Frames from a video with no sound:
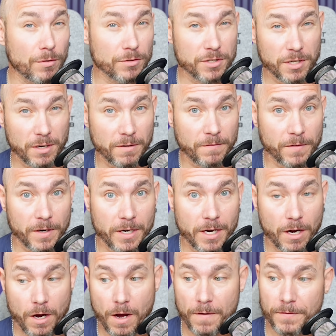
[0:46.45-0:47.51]
on sale very
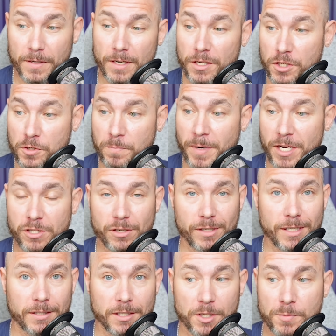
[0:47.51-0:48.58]
often,
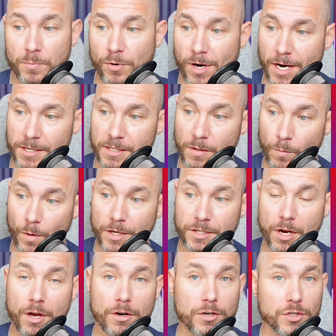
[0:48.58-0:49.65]
especially at this price. It was
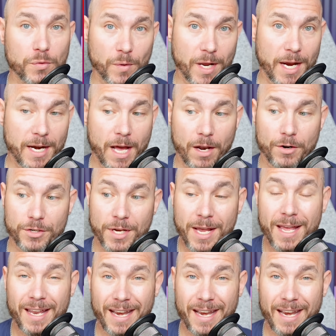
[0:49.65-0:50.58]
$128.